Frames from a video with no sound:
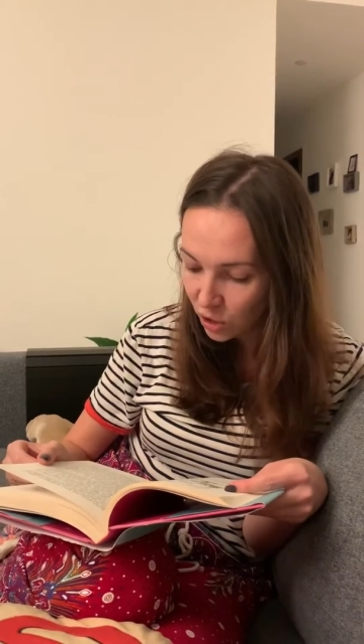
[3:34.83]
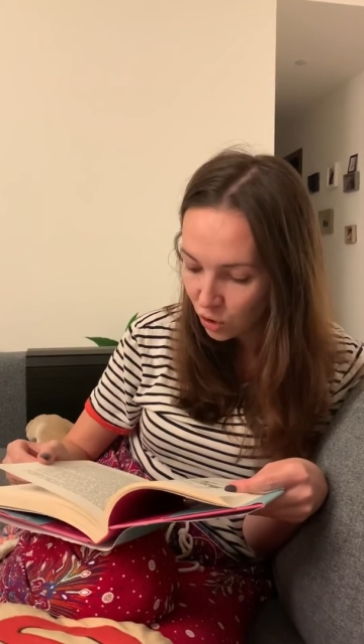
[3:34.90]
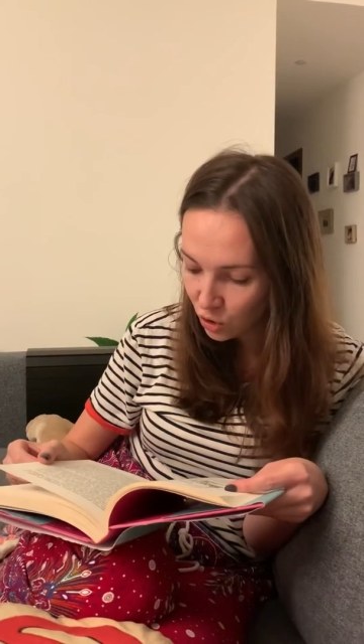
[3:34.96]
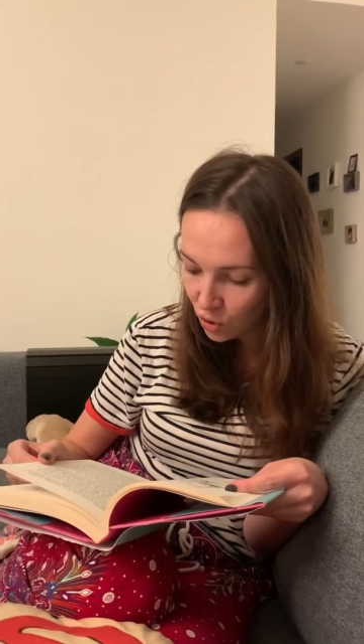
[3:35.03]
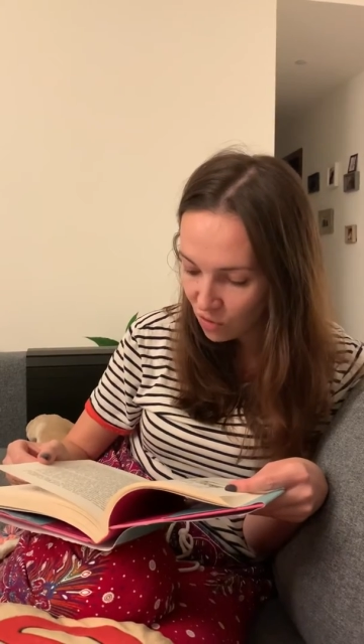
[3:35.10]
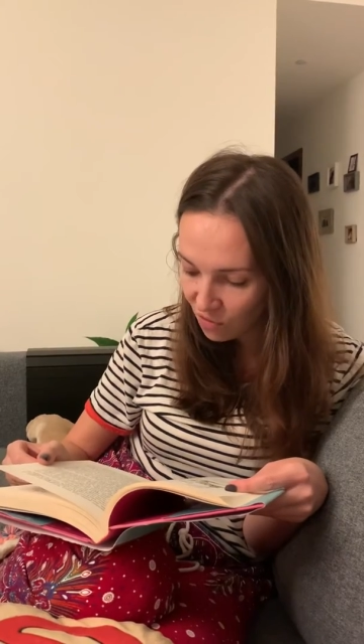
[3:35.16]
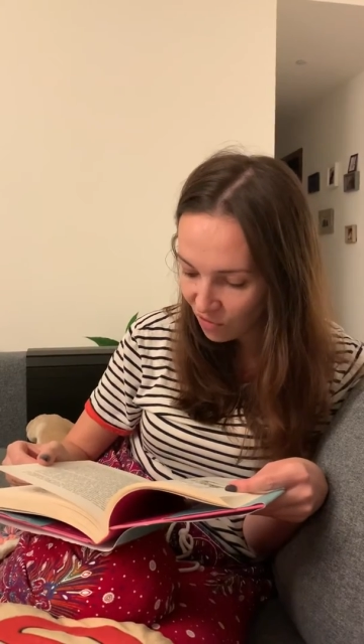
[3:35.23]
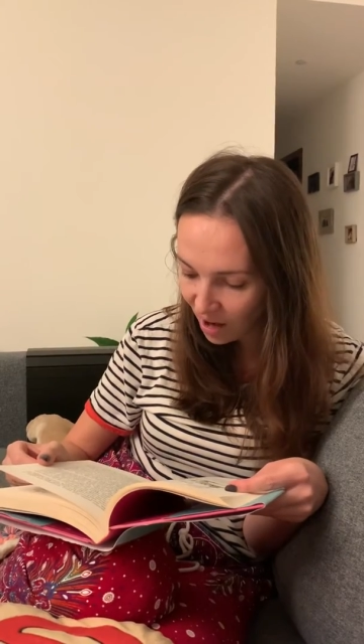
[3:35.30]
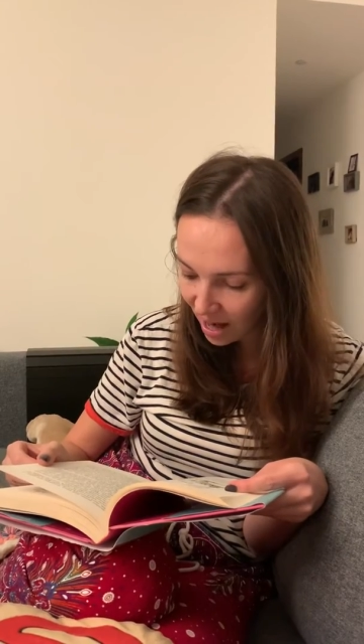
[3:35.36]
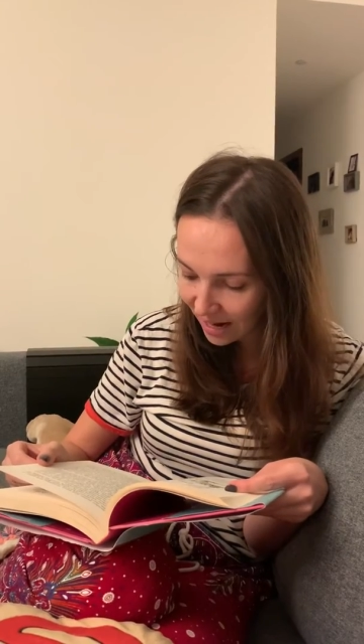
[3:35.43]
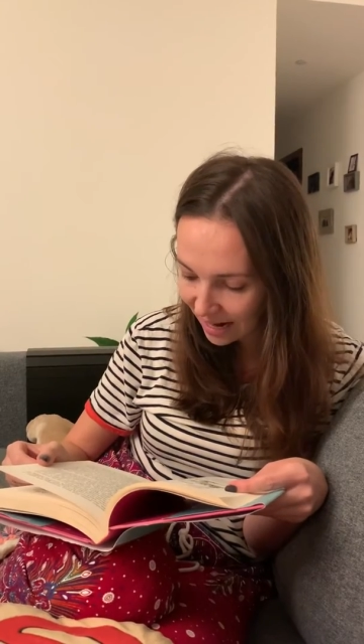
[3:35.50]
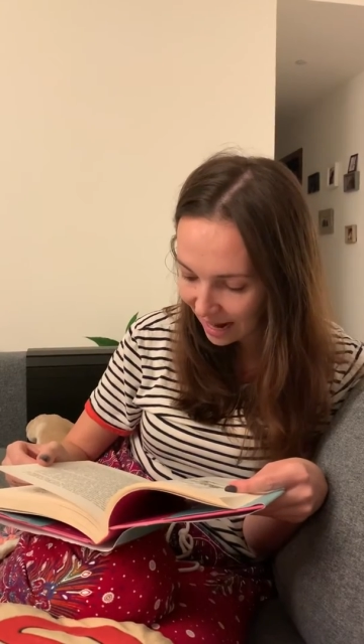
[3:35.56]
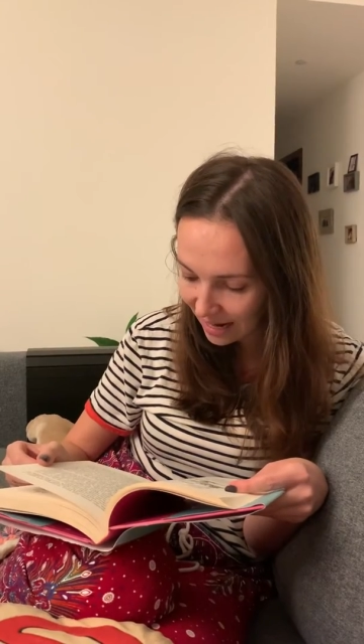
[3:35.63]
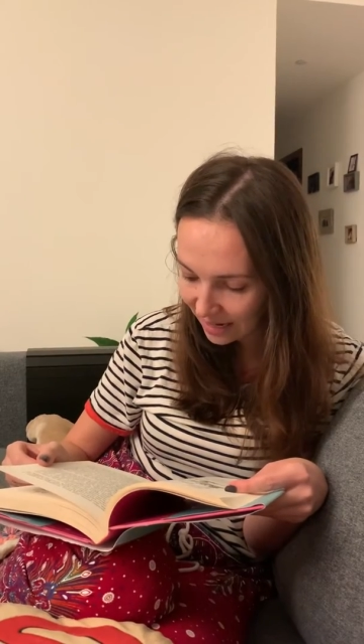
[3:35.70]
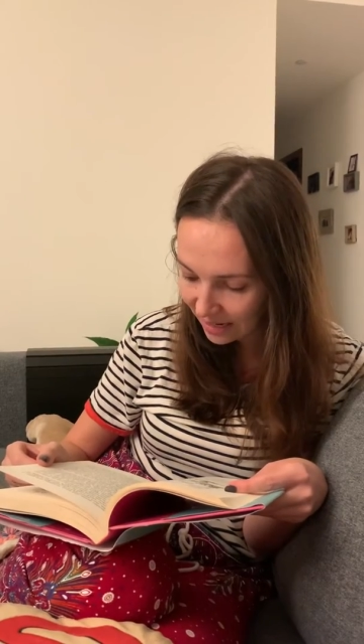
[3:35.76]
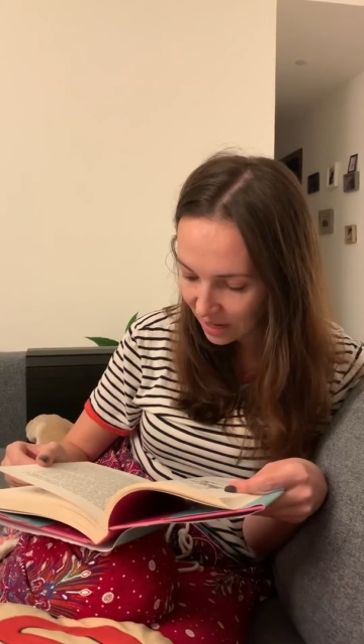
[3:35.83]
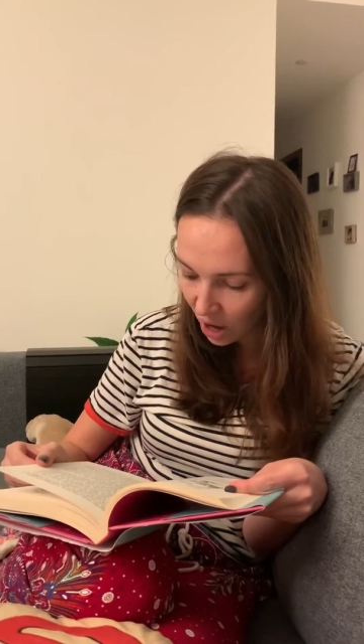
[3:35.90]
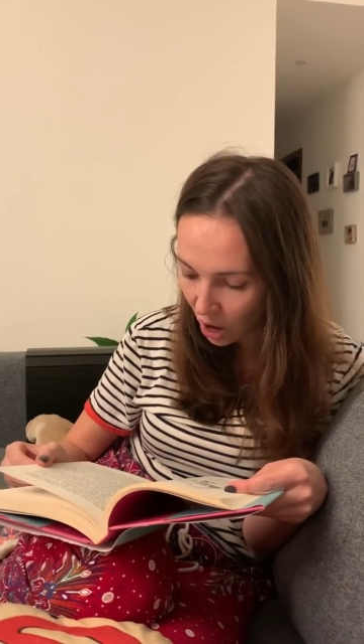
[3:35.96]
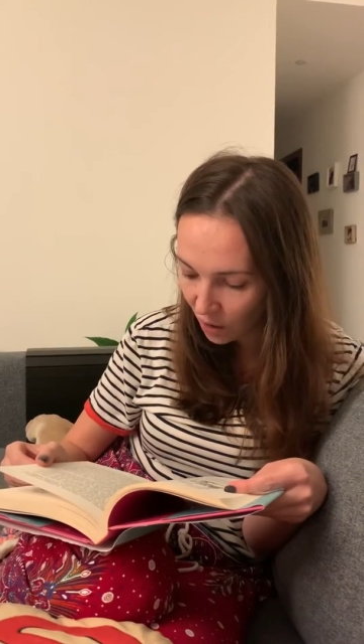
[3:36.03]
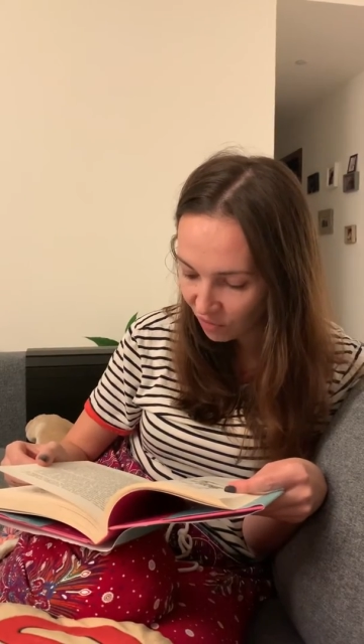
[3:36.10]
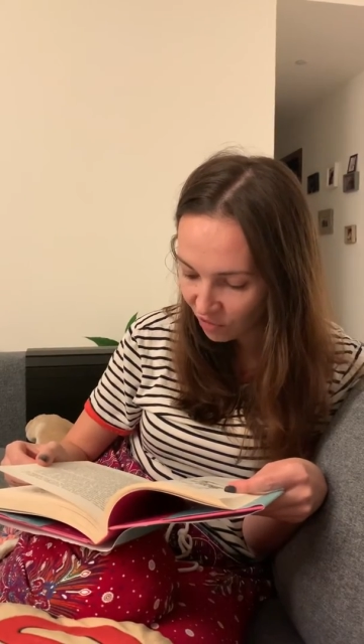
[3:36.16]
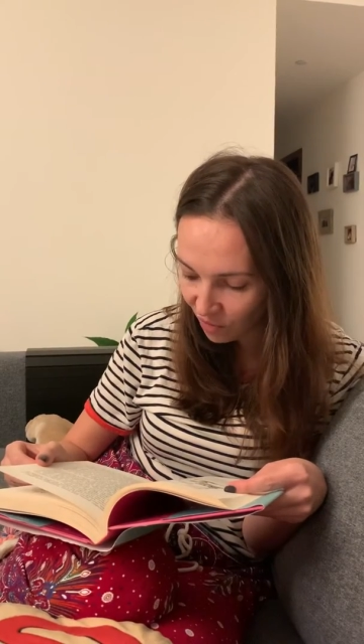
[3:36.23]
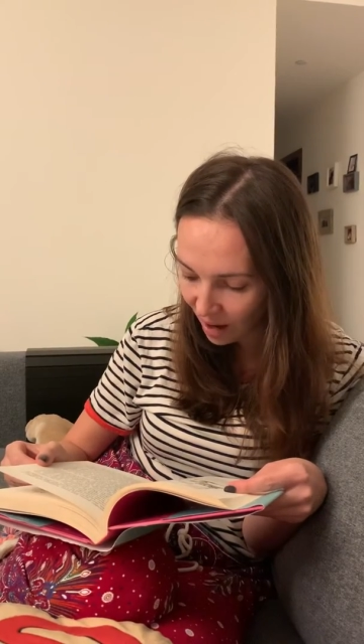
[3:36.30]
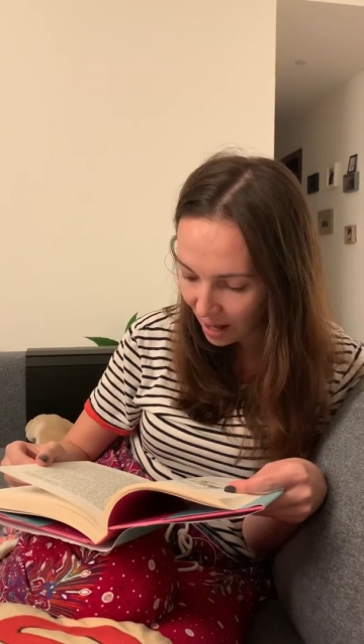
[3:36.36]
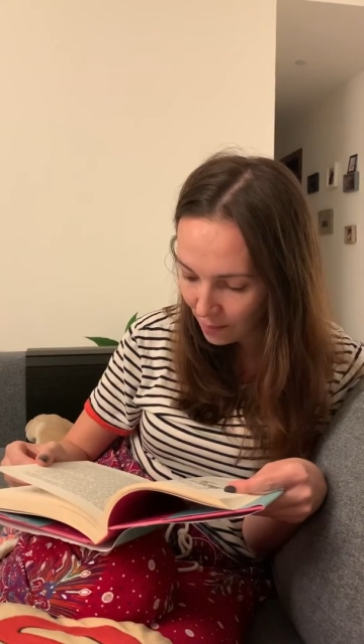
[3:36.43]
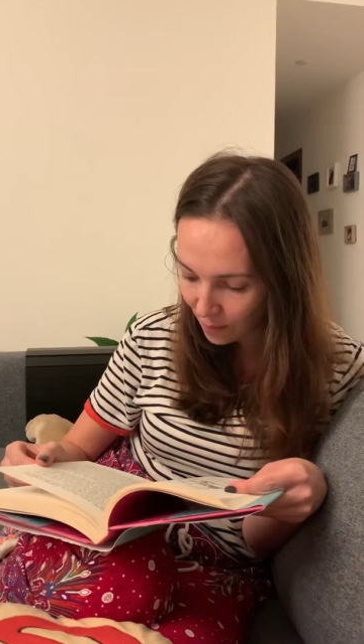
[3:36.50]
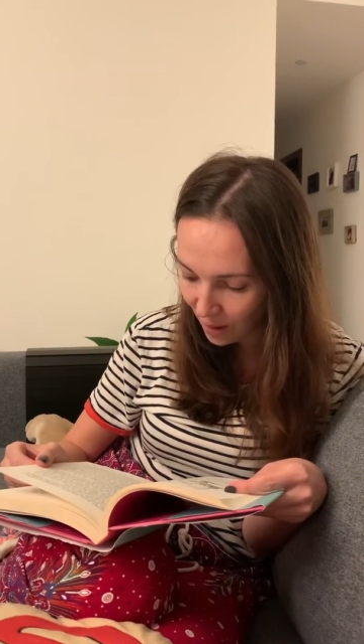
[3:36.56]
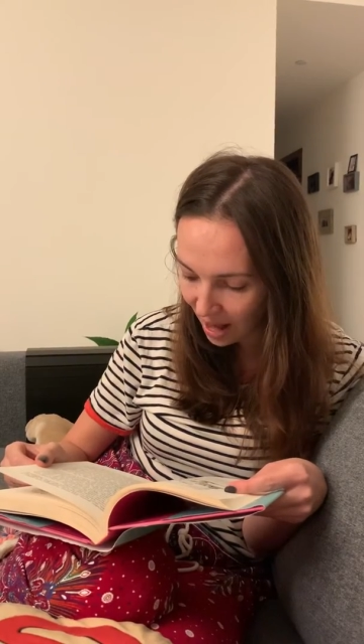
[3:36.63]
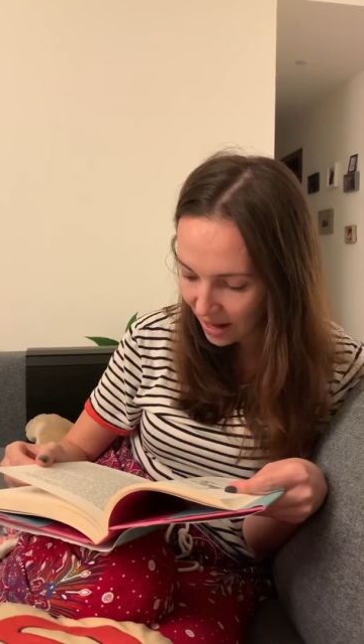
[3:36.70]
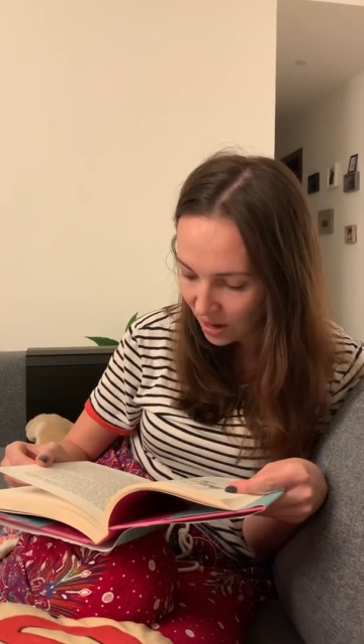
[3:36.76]
2 fried eggs on fried
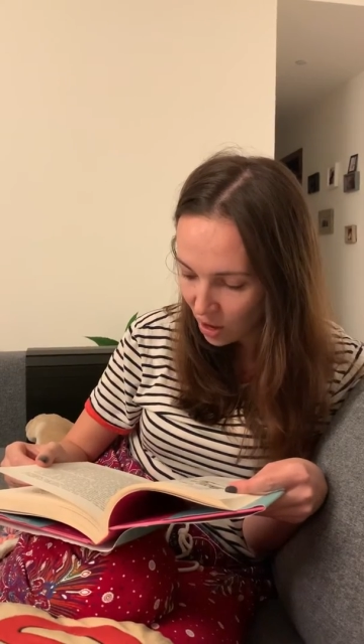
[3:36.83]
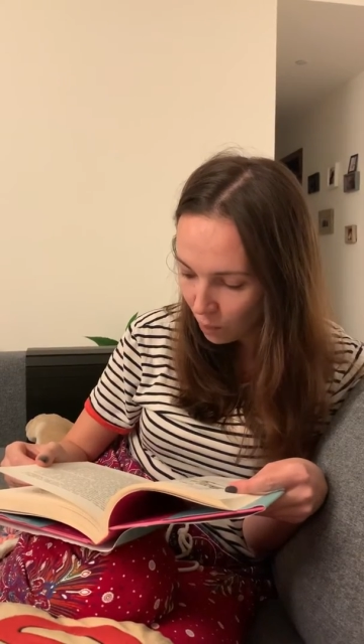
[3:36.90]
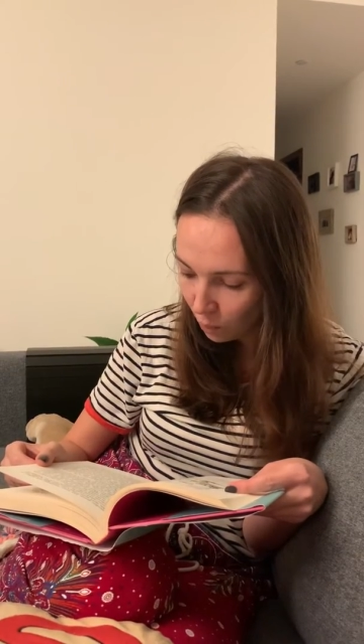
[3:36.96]
bread